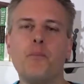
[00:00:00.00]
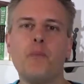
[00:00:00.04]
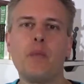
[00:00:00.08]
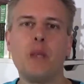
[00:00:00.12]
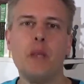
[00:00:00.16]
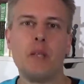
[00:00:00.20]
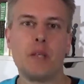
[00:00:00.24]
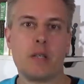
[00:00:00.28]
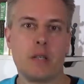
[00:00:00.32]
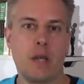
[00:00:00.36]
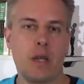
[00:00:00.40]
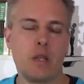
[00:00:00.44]

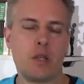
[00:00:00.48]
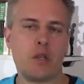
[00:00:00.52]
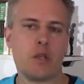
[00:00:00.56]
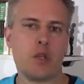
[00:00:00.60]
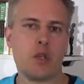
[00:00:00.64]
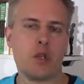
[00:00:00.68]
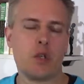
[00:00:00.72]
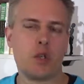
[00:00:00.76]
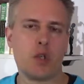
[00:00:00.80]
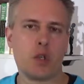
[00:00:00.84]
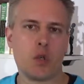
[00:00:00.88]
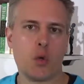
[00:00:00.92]
It tells the
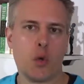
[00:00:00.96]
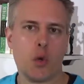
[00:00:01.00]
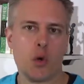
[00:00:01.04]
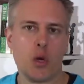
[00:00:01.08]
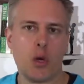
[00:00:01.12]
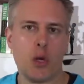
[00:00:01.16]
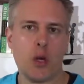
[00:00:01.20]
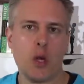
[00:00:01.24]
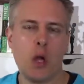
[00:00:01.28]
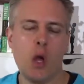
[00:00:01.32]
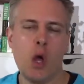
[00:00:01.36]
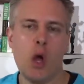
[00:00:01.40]

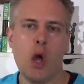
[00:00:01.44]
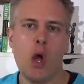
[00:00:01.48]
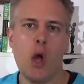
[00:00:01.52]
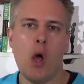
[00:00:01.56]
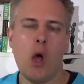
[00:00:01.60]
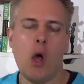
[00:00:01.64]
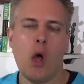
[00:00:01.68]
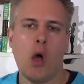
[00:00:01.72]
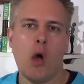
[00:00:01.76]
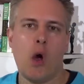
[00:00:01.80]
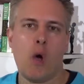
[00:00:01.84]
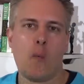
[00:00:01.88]
story
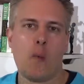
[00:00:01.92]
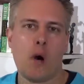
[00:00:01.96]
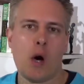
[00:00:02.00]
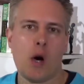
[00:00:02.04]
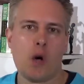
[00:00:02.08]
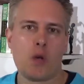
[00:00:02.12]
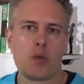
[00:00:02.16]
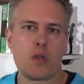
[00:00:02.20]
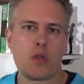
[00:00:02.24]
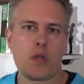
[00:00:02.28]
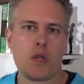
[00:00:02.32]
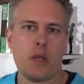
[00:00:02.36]

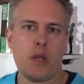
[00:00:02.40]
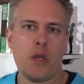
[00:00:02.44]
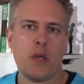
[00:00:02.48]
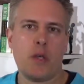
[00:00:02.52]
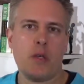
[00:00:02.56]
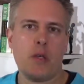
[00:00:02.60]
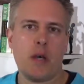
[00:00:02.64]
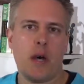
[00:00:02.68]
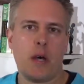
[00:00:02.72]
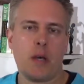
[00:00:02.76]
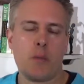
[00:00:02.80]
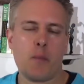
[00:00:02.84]
about a
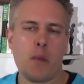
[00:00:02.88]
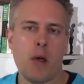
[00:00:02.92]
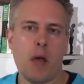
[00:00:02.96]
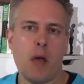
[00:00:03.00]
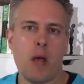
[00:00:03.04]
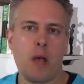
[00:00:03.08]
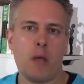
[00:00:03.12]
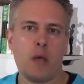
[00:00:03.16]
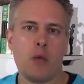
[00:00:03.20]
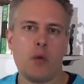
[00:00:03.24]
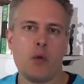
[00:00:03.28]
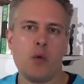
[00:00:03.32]
young
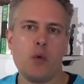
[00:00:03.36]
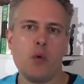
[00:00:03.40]
man